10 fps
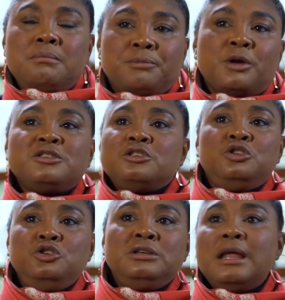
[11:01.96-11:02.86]

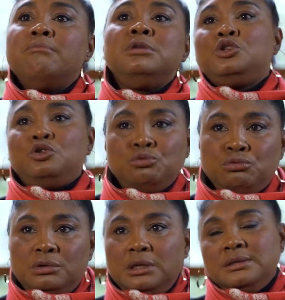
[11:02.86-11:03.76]
prostitute number
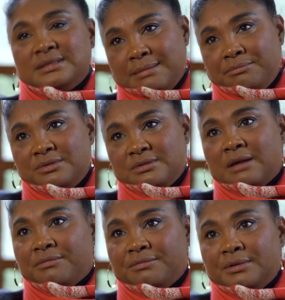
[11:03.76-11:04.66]
2 in some
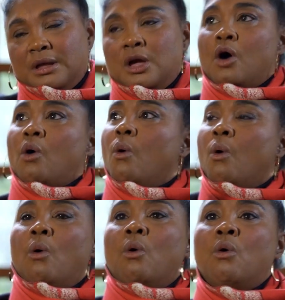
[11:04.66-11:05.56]
stuff,
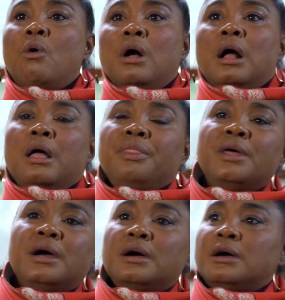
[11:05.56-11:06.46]
or
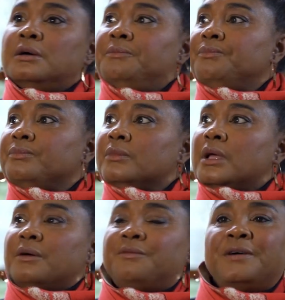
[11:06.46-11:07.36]
the
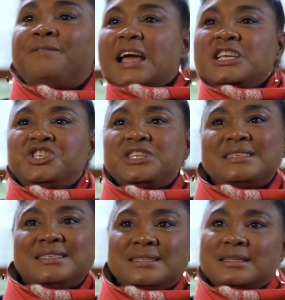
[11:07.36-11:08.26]

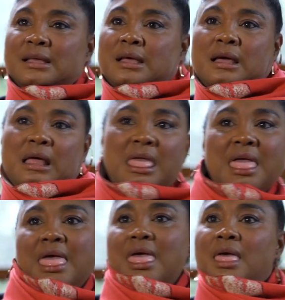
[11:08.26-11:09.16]
vivacious
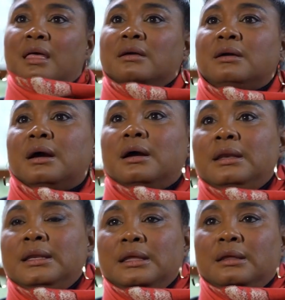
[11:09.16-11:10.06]

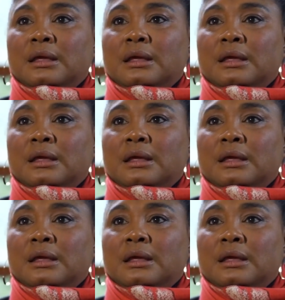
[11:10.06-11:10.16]
girly.